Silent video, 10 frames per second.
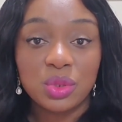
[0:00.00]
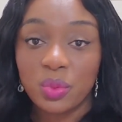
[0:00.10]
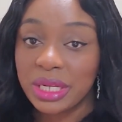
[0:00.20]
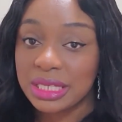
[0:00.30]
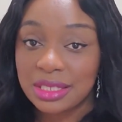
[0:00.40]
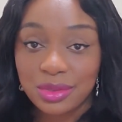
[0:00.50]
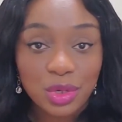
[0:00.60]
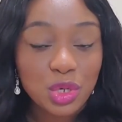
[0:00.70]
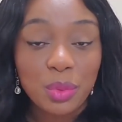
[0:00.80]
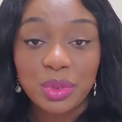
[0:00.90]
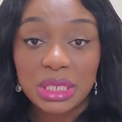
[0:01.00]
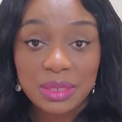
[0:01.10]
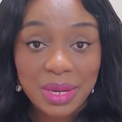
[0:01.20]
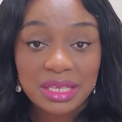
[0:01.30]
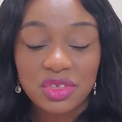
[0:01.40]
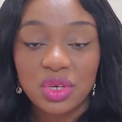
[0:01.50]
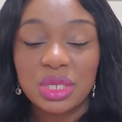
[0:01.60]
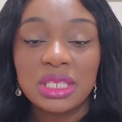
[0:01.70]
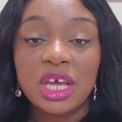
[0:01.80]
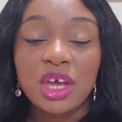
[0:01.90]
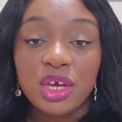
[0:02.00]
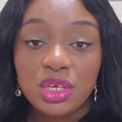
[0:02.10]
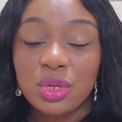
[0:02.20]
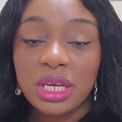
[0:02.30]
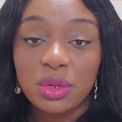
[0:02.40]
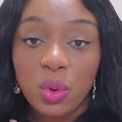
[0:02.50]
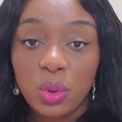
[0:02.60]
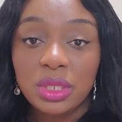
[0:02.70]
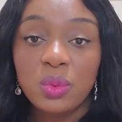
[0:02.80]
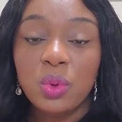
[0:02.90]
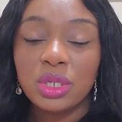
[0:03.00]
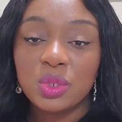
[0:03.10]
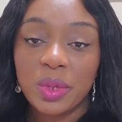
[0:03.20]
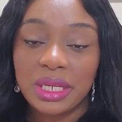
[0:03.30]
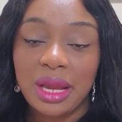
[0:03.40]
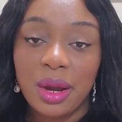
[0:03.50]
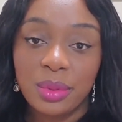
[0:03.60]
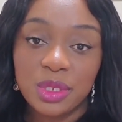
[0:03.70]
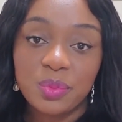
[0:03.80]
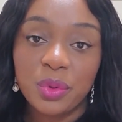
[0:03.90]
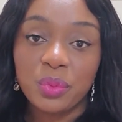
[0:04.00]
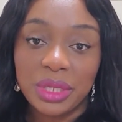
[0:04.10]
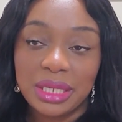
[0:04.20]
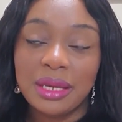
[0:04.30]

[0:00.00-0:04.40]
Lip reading: So when it's your normal semesters, you can only work 20 hours per week.